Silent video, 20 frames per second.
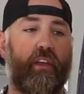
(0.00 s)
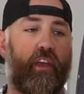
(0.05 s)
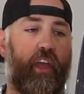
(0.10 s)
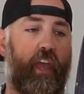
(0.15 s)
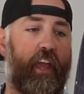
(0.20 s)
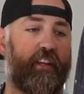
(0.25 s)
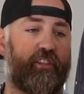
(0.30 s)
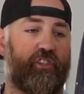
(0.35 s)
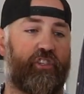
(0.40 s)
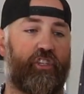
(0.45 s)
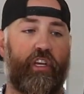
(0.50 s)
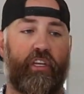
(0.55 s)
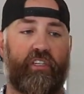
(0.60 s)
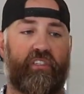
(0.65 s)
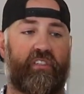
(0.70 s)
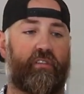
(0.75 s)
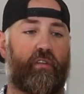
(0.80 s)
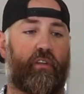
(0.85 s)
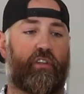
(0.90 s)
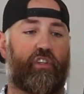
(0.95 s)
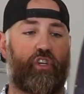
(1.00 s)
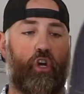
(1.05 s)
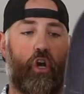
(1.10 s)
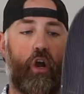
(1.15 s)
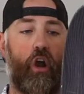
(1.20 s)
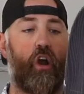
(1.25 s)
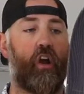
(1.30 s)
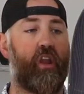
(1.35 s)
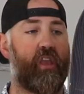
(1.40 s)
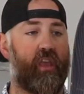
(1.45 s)
It's just
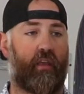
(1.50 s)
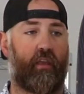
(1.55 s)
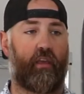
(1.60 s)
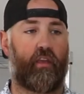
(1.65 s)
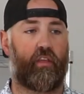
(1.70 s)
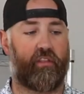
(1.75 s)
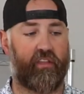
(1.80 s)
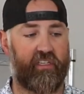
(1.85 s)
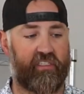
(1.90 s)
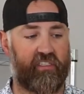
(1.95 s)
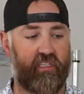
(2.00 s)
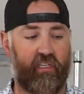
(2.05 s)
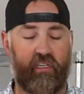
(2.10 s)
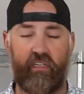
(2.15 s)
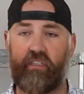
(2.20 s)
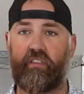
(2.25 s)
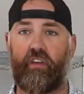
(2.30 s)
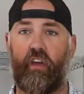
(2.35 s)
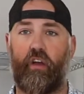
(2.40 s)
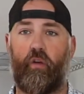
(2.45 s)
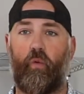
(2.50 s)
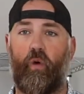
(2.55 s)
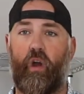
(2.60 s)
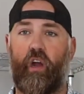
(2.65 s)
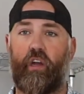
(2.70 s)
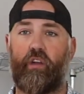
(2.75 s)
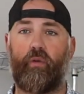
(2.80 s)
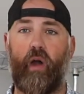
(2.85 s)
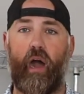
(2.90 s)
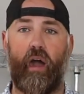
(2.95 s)
turning. This thing is going to wear
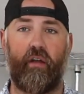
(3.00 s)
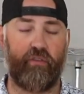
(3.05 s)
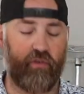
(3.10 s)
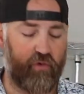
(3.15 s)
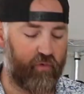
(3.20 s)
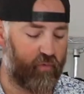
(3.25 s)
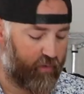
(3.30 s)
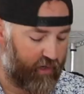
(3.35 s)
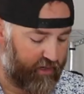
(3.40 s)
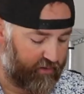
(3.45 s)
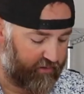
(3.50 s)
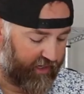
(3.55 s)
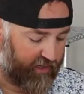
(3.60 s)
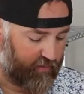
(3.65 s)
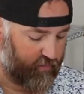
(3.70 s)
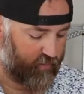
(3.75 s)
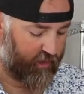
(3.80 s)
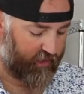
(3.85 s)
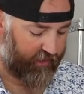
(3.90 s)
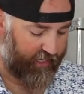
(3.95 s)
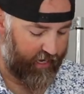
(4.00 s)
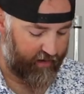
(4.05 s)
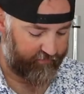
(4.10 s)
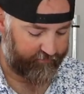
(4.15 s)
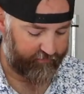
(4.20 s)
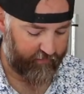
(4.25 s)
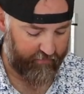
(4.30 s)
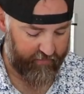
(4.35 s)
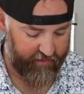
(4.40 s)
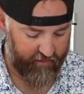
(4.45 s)
you out. You will get a workout
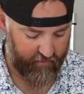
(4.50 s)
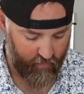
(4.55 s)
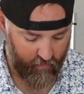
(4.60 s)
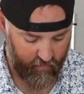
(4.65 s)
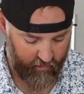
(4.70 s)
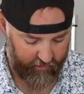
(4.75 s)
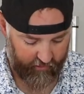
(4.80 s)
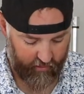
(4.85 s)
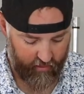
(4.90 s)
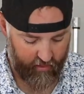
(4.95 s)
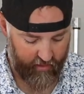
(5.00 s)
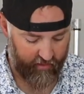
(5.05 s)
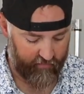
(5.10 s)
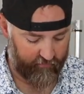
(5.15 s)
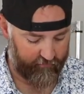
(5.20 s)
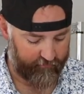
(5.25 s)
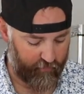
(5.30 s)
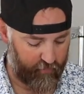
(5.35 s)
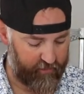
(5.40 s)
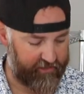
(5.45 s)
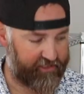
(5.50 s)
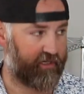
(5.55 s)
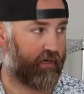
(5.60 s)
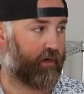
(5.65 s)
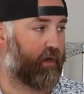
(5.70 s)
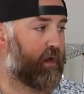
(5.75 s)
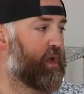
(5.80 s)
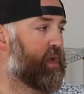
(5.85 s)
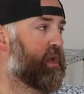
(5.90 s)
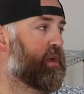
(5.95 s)
from the Nordica Enforcer.
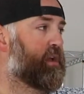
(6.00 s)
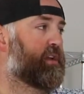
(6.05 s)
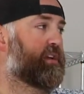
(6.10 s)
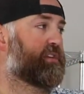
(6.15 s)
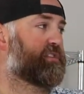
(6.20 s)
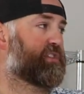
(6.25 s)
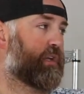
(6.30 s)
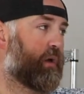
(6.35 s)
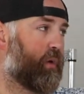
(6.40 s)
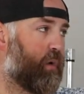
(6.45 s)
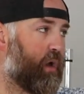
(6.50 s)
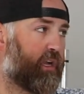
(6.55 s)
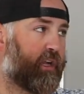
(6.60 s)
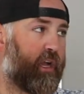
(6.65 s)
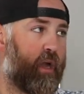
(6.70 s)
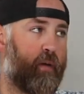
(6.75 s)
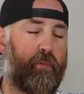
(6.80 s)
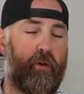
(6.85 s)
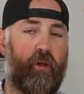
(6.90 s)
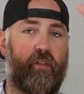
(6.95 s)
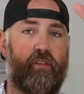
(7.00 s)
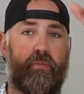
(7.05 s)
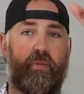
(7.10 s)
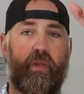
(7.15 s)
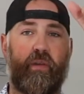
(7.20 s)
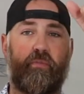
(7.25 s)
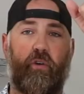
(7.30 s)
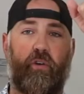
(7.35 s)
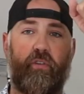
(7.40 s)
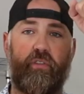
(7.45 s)
So a couple other
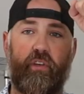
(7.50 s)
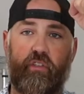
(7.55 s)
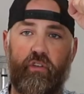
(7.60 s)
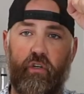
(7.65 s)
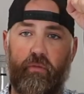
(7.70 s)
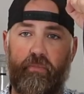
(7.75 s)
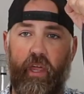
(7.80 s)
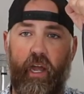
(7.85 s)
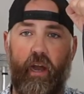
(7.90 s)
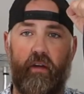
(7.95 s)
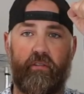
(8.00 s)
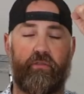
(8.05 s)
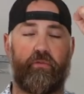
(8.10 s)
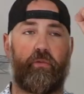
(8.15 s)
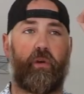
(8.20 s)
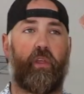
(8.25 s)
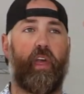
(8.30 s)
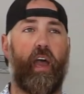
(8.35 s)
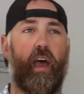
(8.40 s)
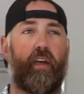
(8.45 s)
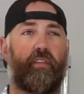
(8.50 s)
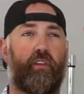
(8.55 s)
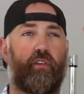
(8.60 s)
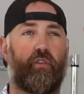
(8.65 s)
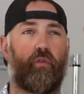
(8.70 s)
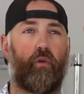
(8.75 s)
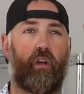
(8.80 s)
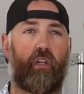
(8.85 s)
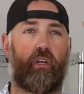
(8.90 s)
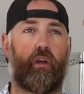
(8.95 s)
people in the group that I was with had the
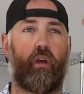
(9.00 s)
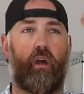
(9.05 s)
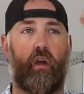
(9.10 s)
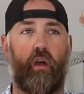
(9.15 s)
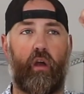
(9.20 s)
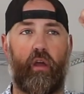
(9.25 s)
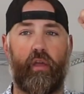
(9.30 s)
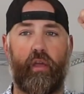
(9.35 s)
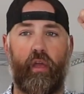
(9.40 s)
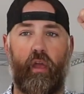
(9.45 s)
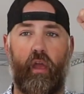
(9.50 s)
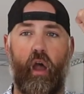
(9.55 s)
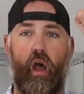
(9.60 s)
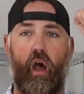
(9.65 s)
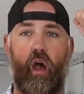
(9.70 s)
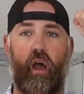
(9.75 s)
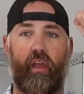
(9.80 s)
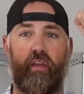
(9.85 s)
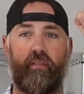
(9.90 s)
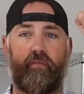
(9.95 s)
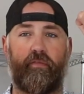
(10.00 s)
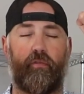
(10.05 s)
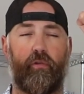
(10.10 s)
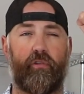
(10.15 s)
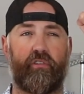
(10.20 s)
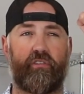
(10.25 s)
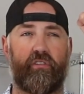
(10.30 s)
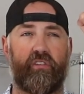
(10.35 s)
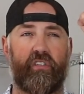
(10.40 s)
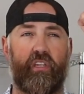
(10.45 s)
Nordica
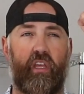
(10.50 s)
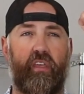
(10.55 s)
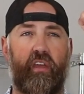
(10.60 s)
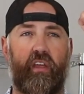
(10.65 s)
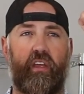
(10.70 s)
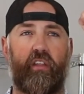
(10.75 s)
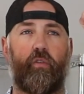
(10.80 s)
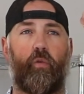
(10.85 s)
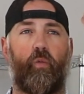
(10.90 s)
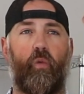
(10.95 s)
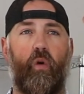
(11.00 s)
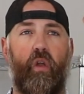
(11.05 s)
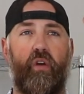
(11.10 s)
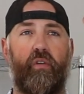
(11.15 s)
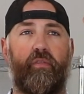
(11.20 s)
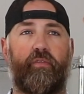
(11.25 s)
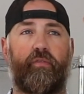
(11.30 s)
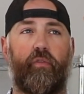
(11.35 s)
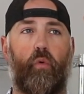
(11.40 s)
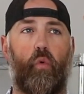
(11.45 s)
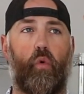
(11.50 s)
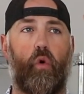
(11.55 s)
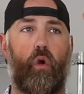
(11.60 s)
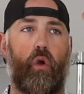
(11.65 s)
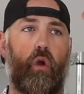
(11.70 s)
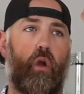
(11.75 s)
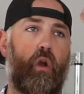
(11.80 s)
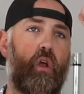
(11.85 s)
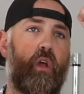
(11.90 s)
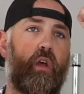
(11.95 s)
Enforcers, I think in the
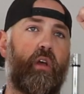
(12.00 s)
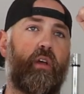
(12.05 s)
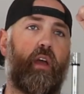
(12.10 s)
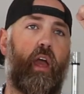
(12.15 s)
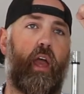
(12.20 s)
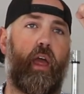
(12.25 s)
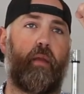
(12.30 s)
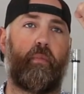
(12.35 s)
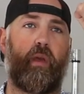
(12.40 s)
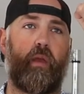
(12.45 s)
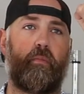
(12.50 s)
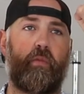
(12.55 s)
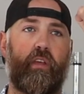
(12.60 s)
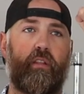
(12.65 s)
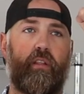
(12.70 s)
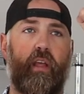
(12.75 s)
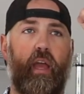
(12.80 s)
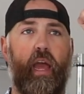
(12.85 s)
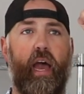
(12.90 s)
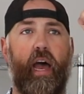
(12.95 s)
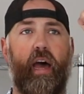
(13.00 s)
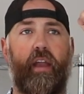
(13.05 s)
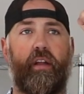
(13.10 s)
104 and maybe they had